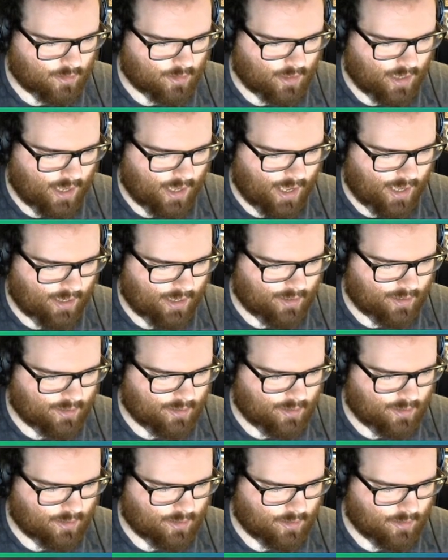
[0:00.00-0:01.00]

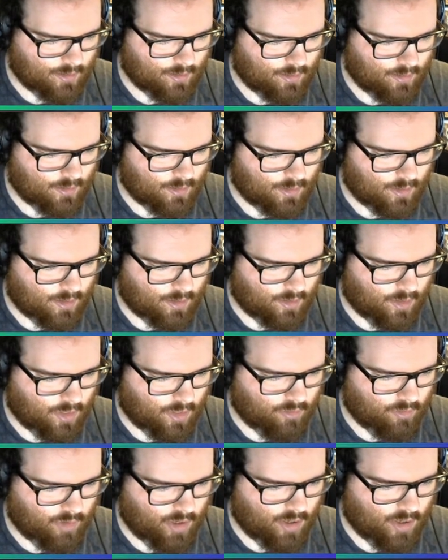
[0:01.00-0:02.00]
x to the
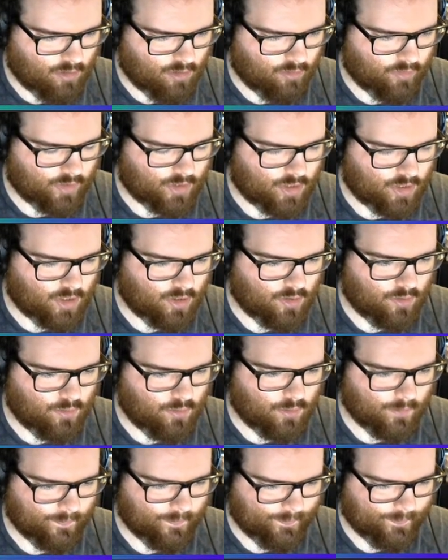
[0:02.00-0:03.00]
3 over
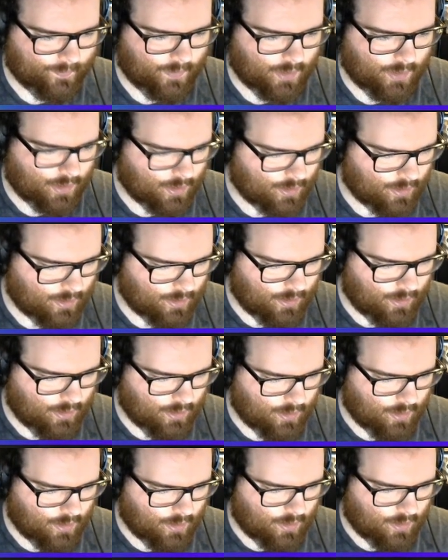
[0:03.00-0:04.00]
2.
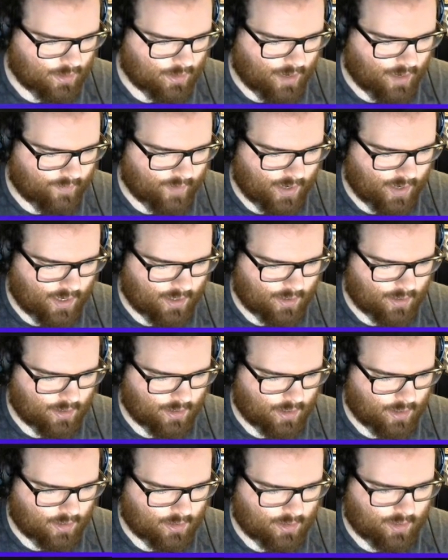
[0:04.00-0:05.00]
And then
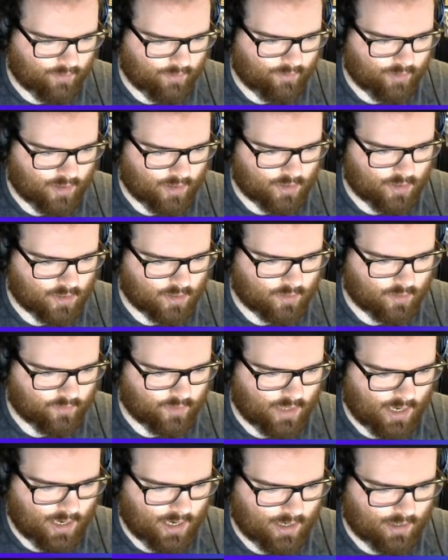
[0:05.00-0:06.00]
the differential of
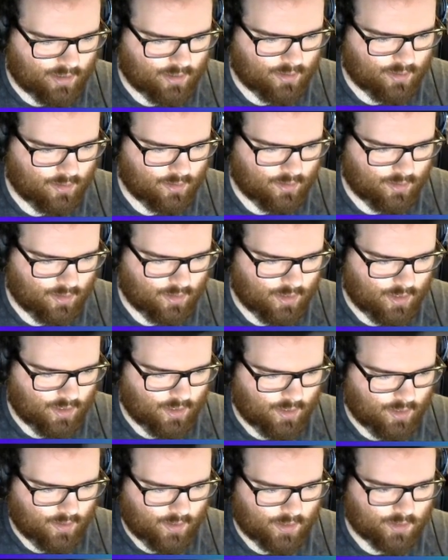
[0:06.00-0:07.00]
that
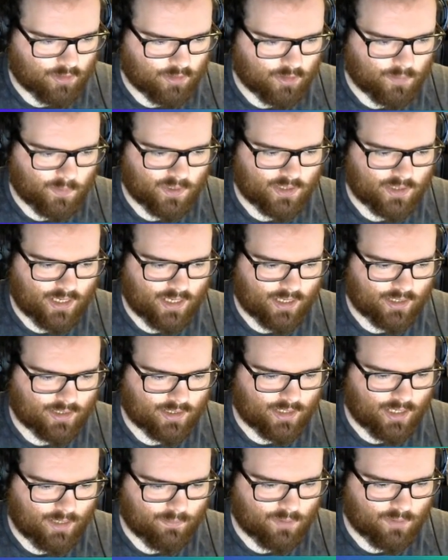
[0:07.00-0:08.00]
is going to be 6
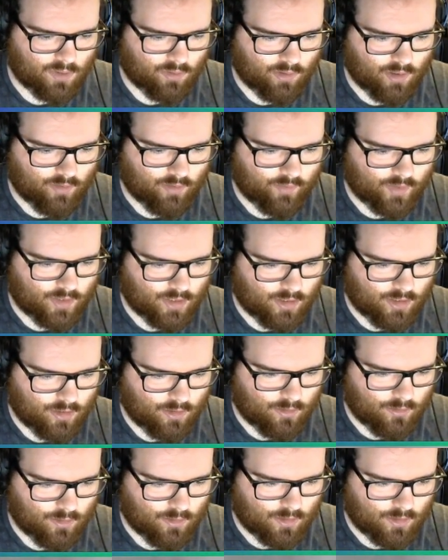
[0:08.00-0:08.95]
times 3 over 2